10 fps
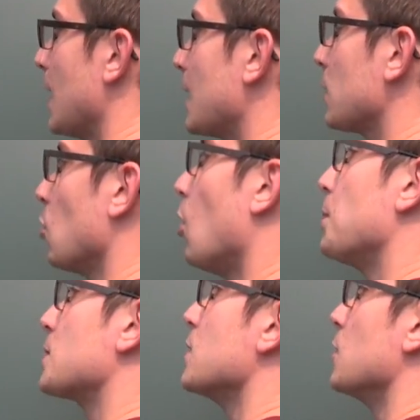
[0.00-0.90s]
an angle
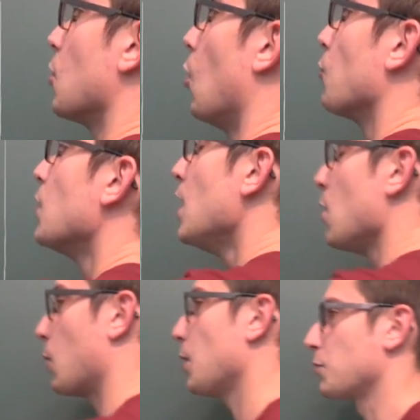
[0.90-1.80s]
opposite of
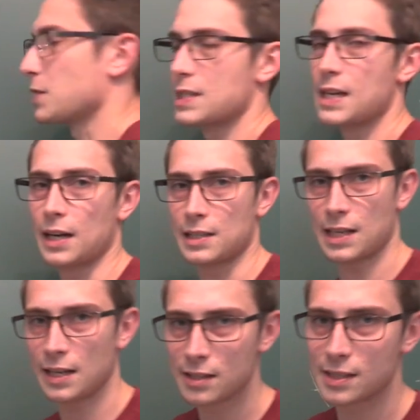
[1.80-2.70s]
one of the
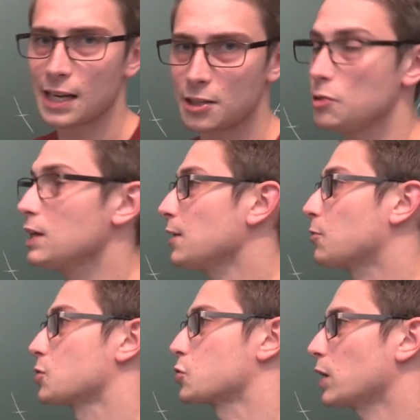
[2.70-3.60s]
sides. And it's not uniquely
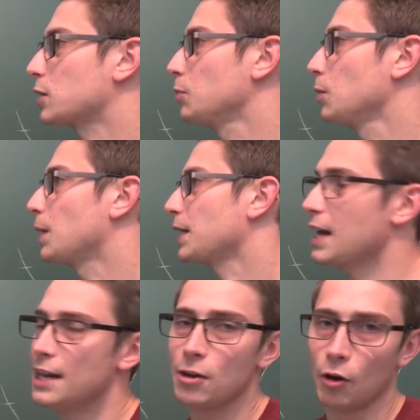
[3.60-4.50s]
constructible by
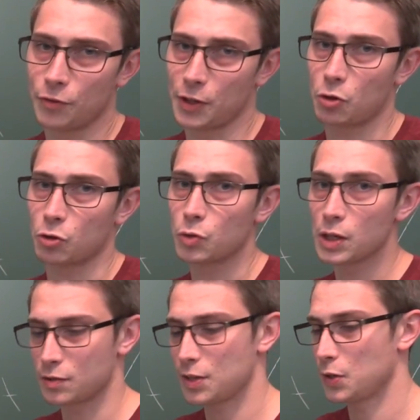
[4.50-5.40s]
any of the
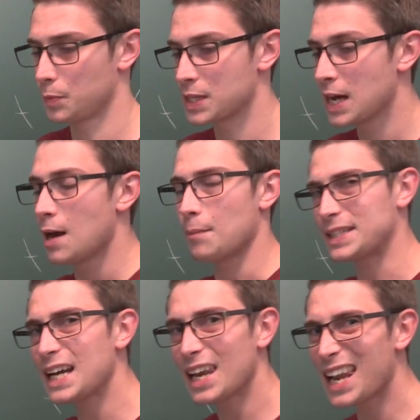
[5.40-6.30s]
congruence theorems,
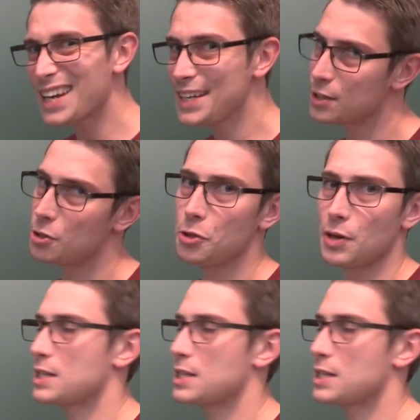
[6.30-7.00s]
but they are lying to you,